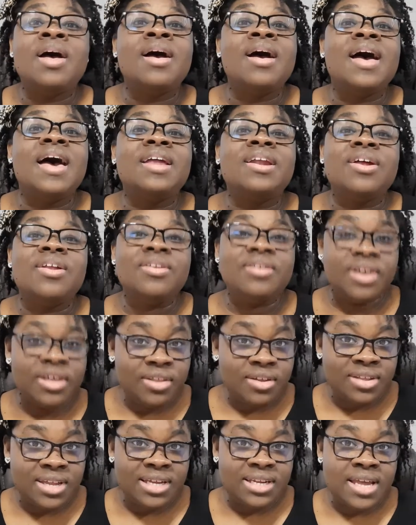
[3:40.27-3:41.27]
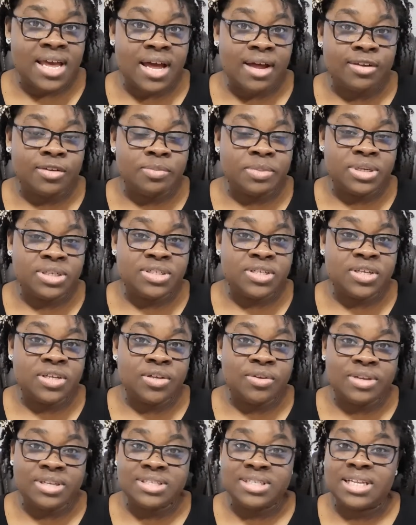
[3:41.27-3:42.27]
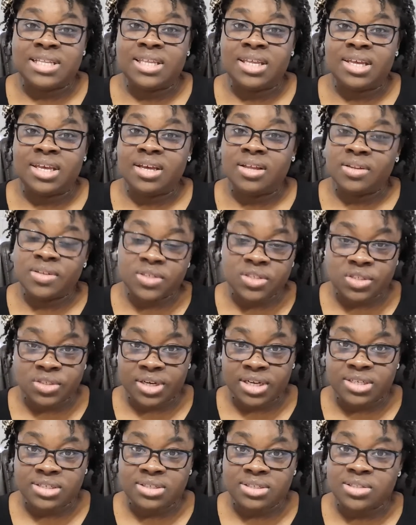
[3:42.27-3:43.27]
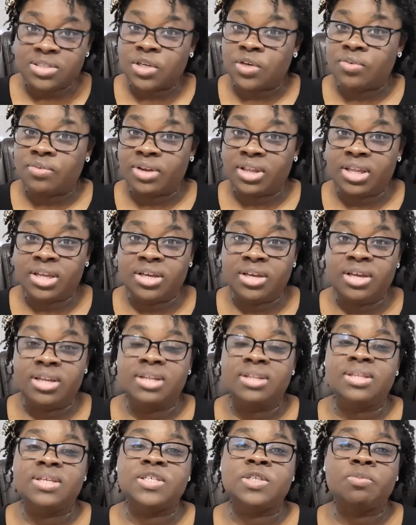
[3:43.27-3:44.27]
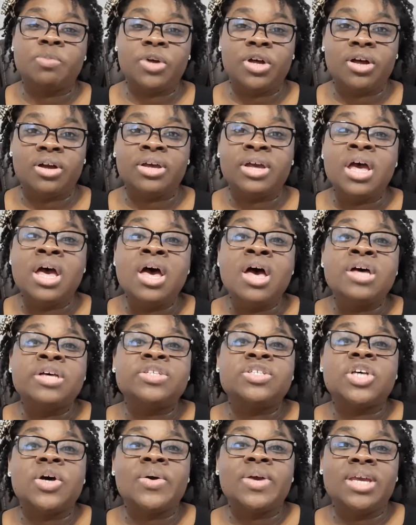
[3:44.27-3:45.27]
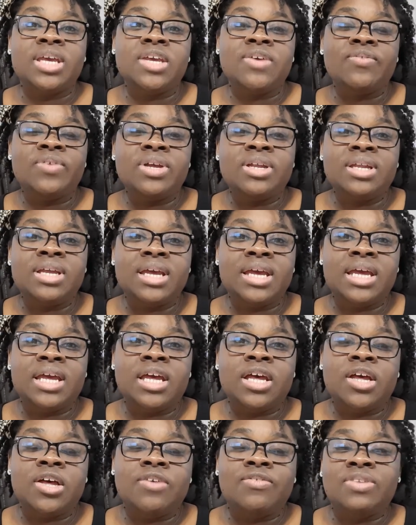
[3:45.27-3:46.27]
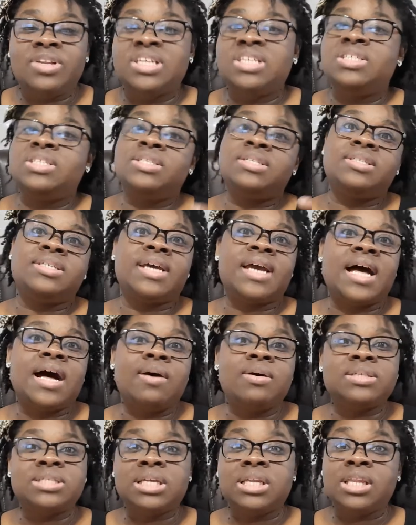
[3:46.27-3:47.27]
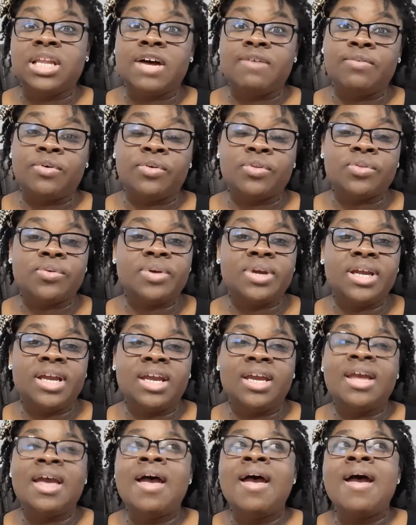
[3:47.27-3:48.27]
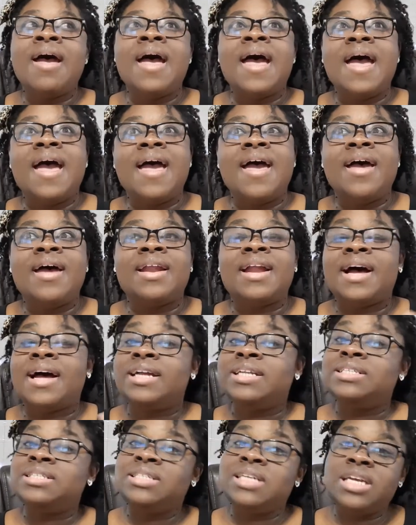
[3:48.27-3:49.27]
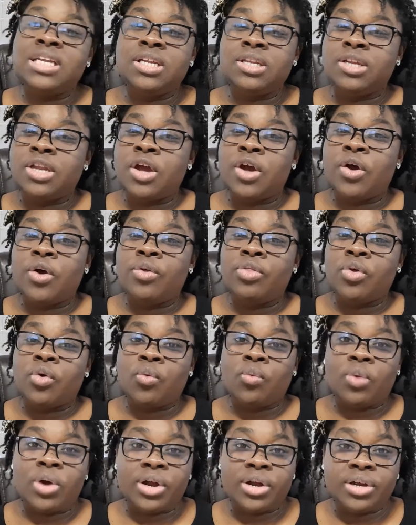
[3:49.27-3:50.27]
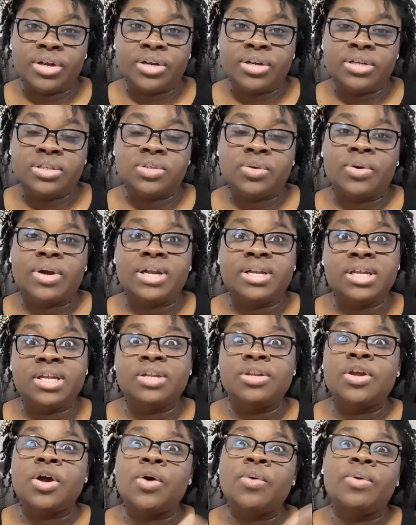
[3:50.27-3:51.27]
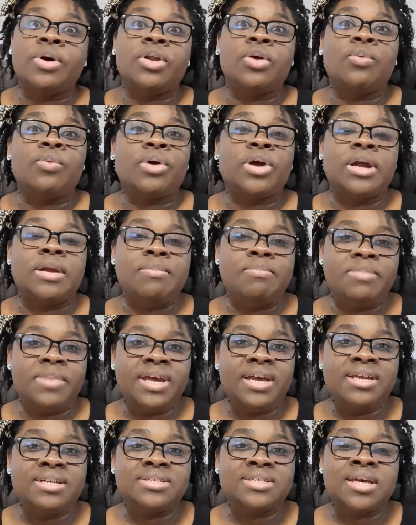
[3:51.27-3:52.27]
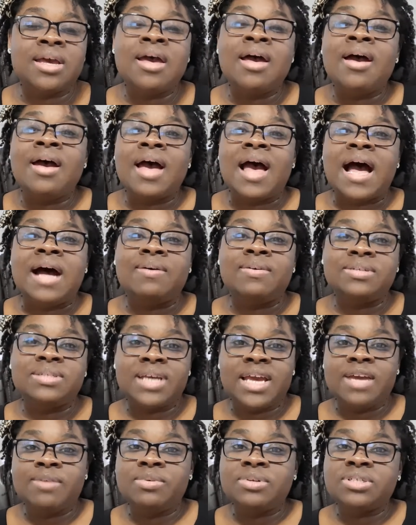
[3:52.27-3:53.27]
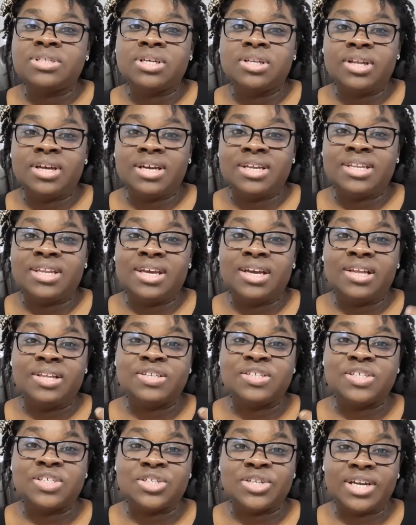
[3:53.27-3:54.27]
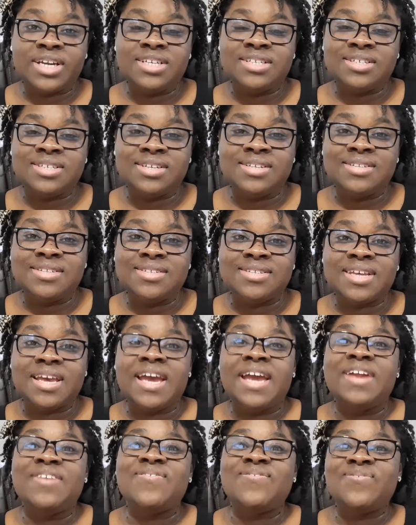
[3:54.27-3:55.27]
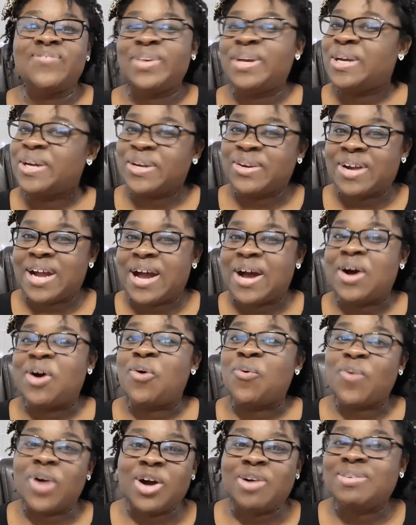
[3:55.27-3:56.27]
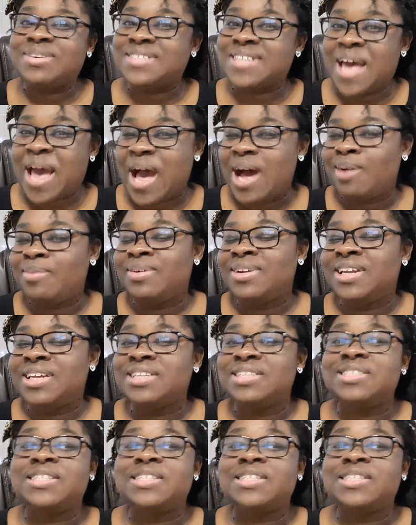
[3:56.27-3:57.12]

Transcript: And another thing that helped me too is that the illustrations are really good in this book. So even if, let's just say I was in level 3 and I didn't know the words, or I didn't know what a word meant, I was able to look at the illustrations and figure out what was happening.